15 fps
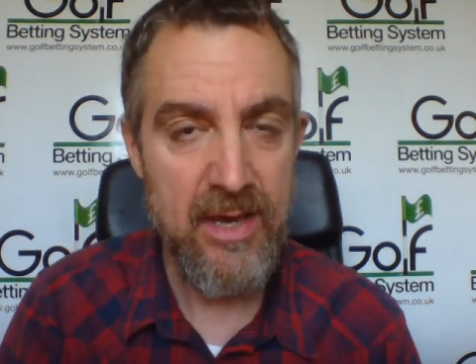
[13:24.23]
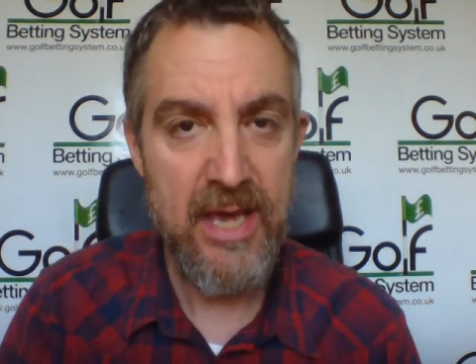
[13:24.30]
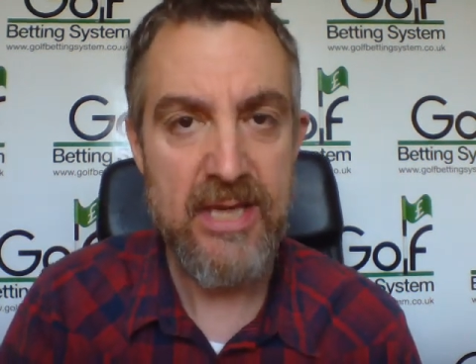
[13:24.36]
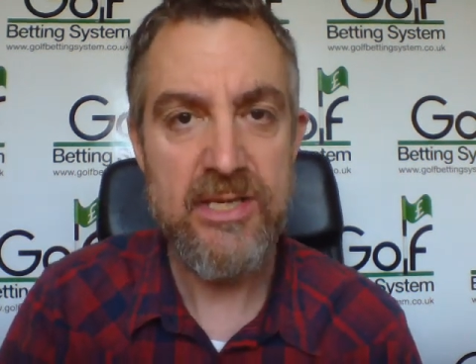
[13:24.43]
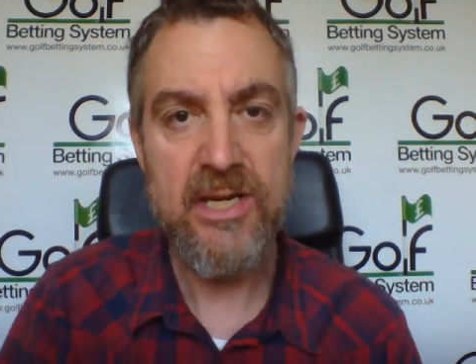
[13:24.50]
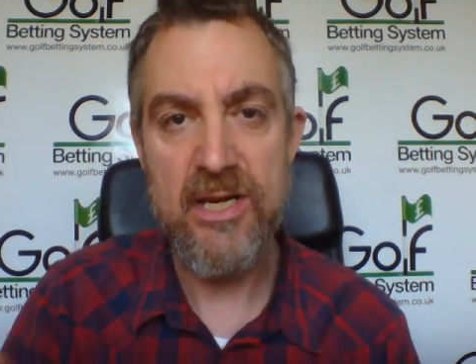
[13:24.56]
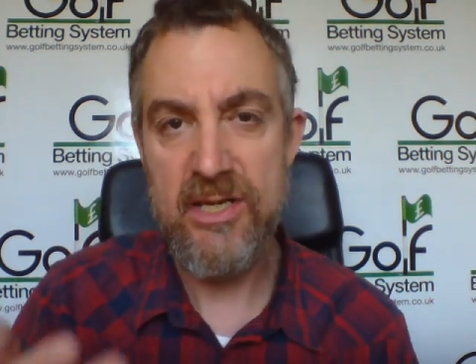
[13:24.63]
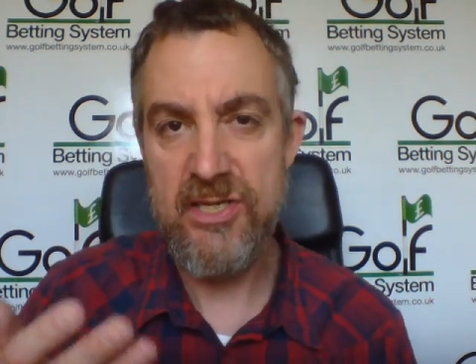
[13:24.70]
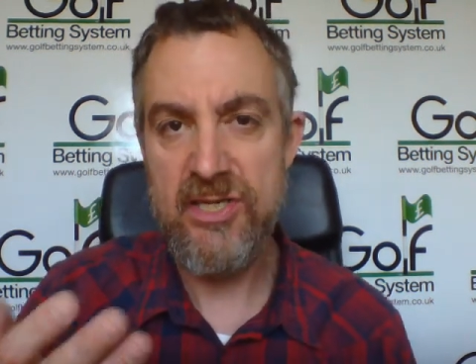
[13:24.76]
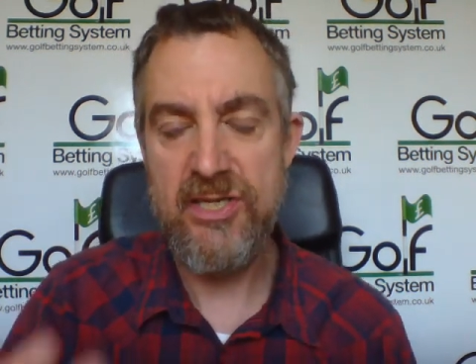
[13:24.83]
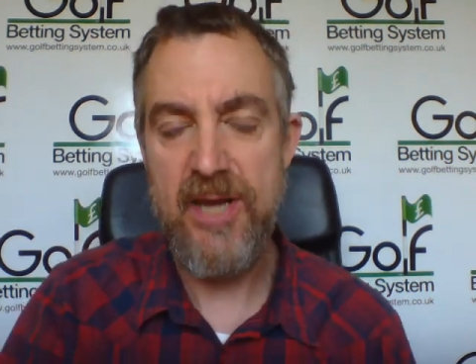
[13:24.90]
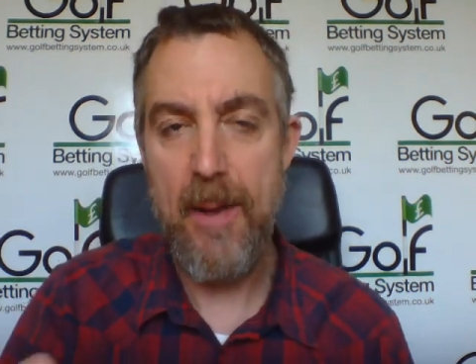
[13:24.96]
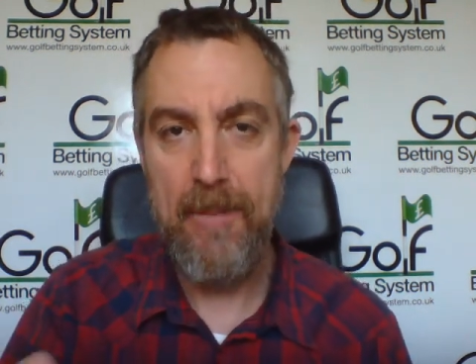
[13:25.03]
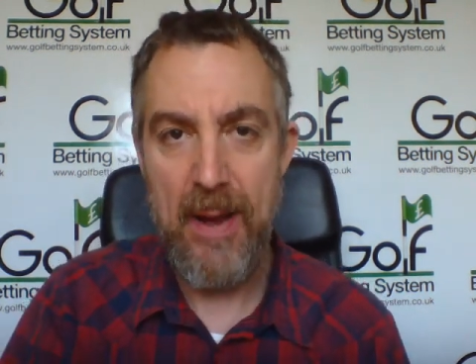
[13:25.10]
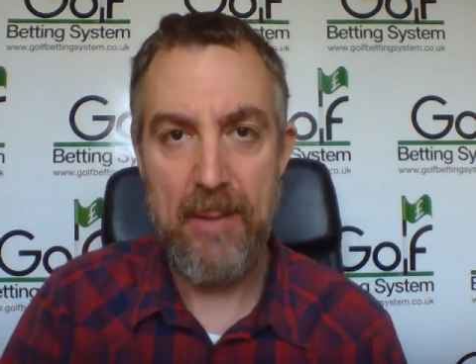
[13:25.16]
is going to
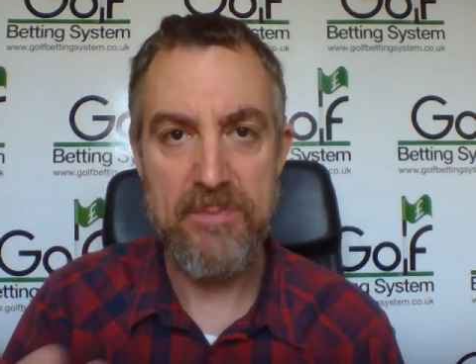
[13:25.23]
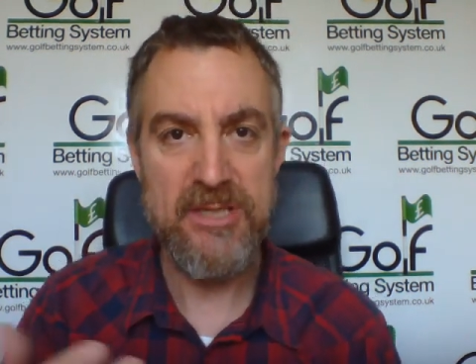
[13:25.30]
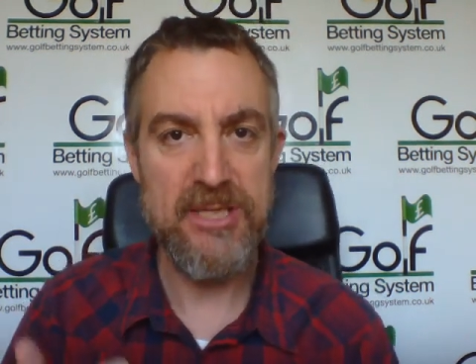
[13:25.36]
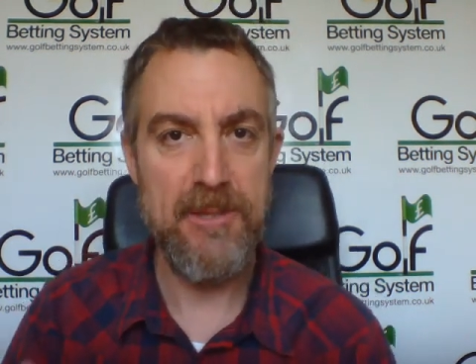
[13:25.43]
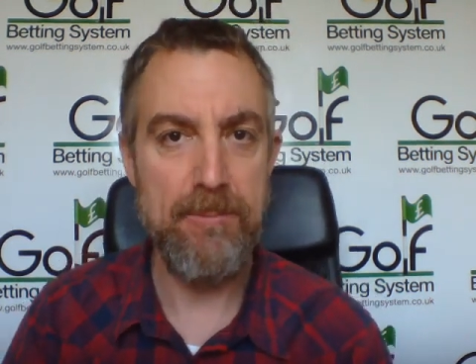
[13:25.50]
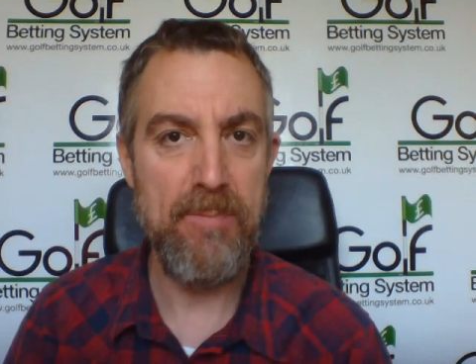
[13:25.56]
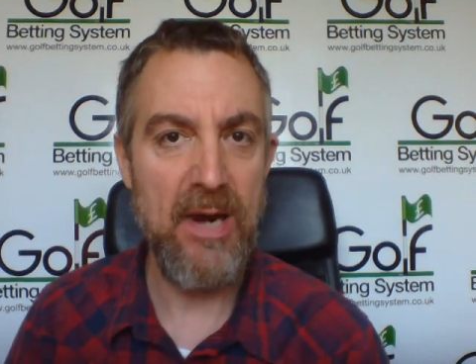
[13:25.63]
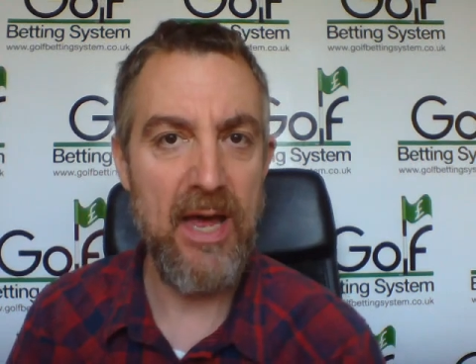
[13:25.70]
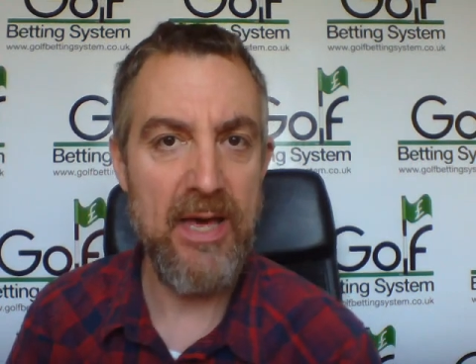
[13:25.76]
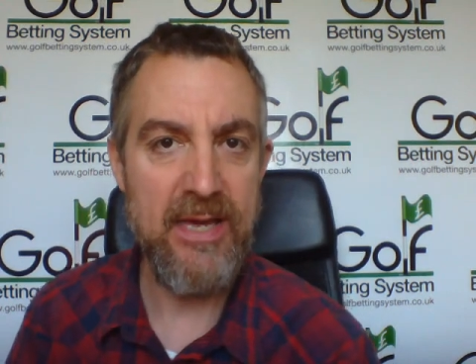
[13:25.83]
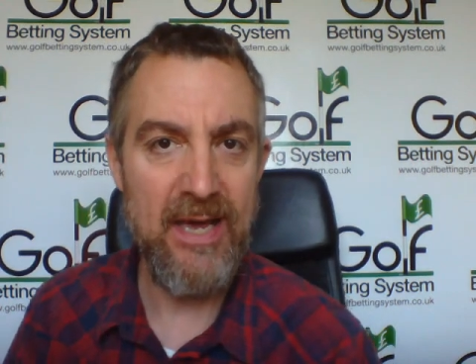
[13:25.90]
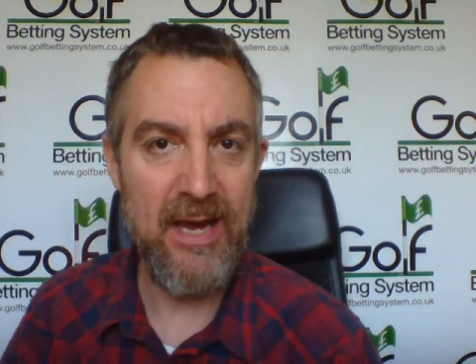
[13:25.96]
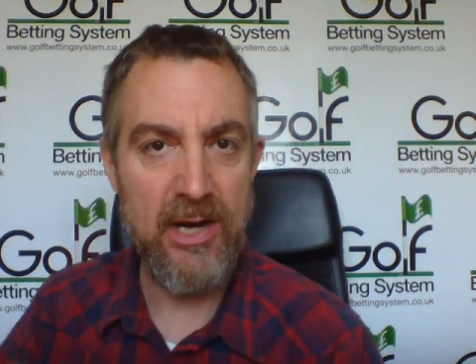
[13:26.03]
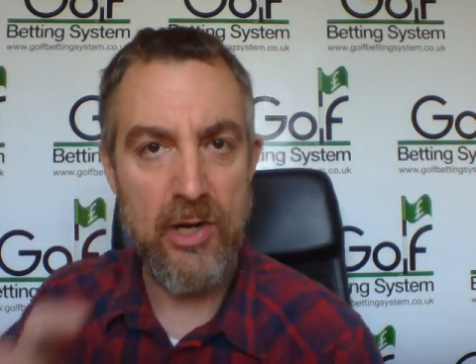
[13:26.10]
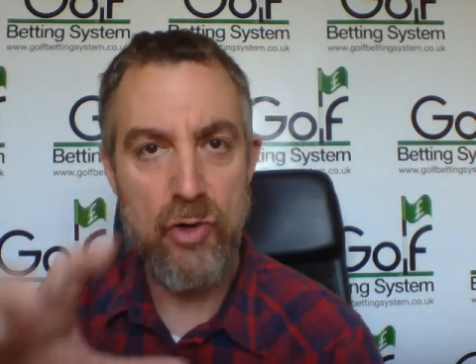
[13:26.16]
step up to the plate
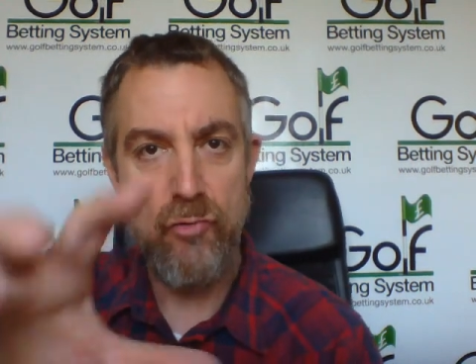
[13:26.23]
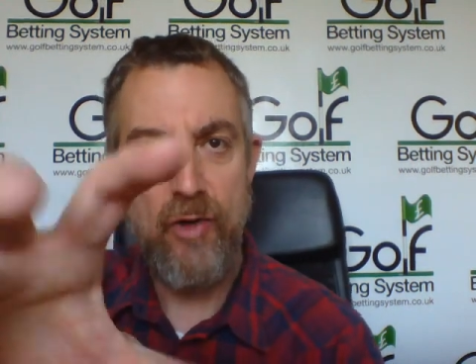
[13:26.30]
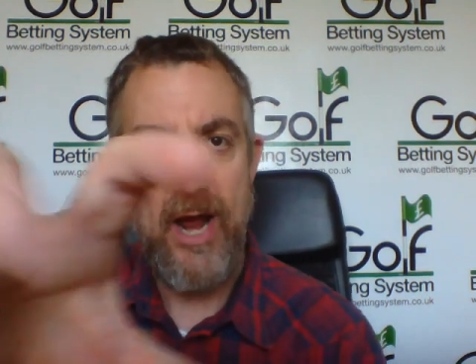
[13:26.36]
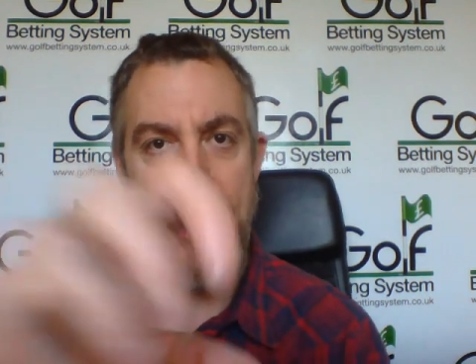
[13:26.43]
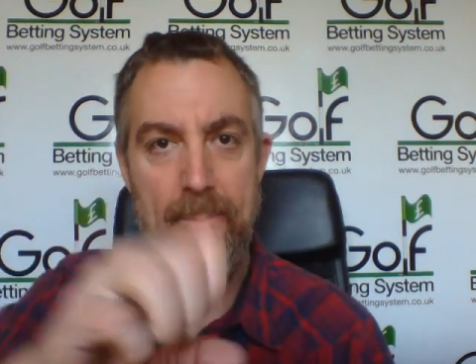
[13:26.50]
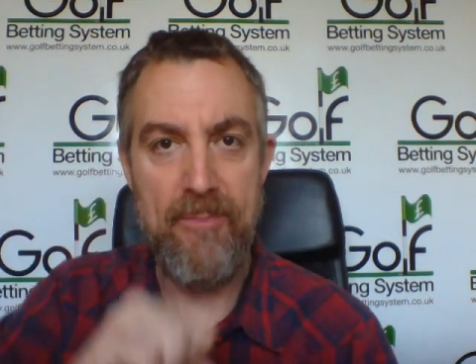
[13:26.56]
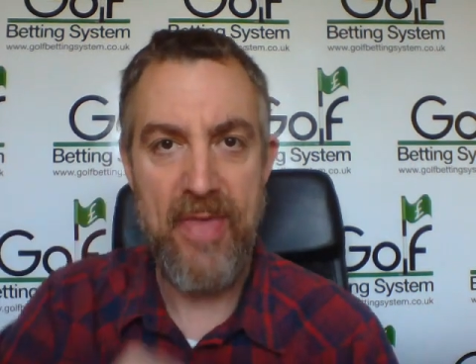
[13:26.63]
and grab